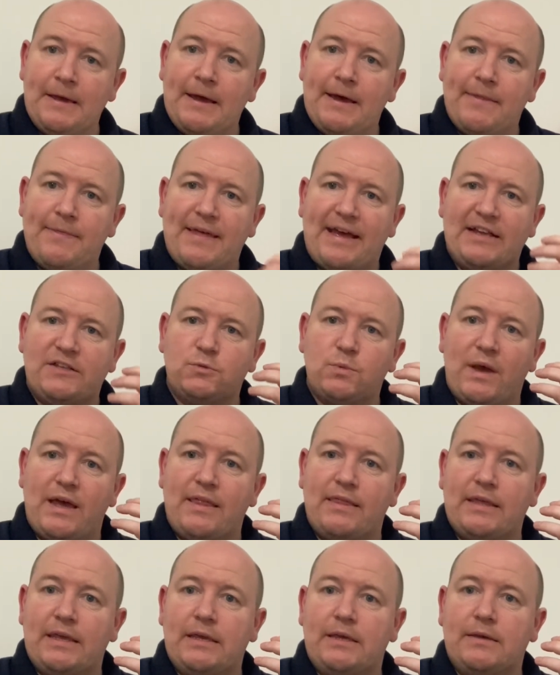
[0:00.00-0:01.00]
and that is where
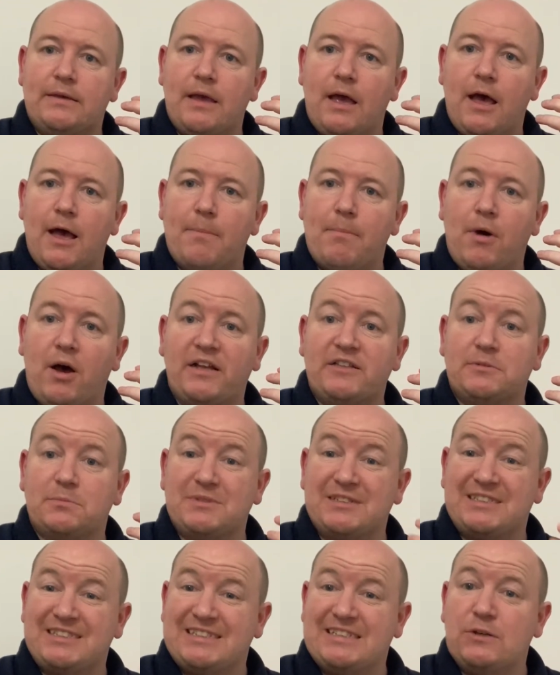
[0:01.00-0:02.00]
the item
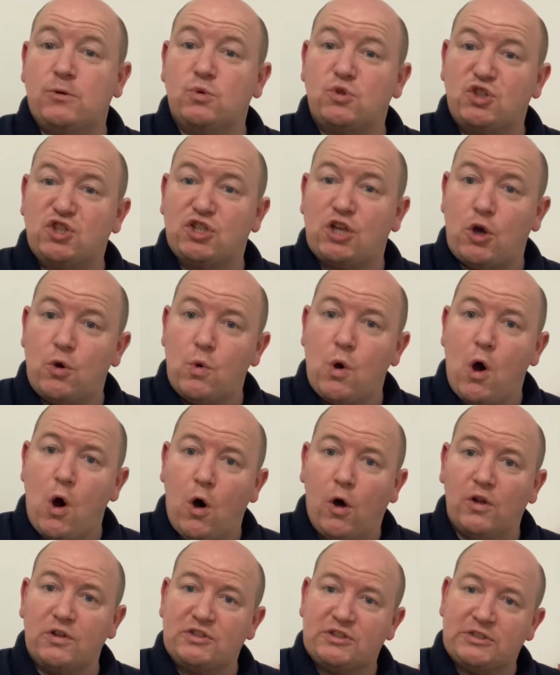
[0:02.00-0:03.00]
is still so
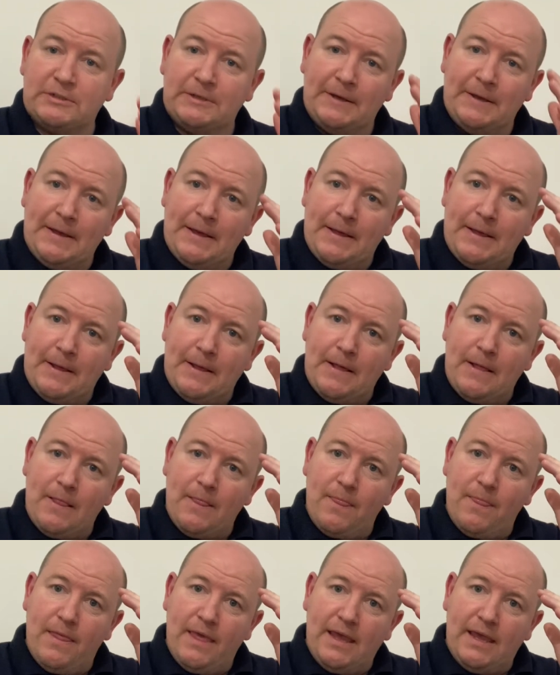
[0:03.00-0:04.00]
hot,
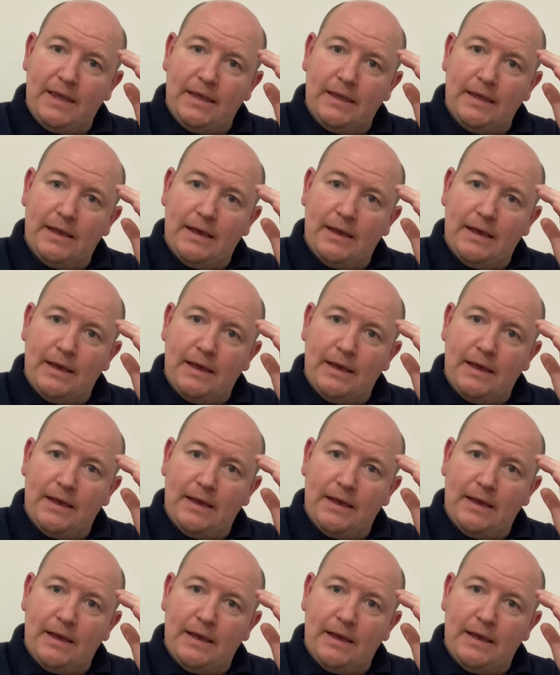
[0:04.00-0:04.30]
the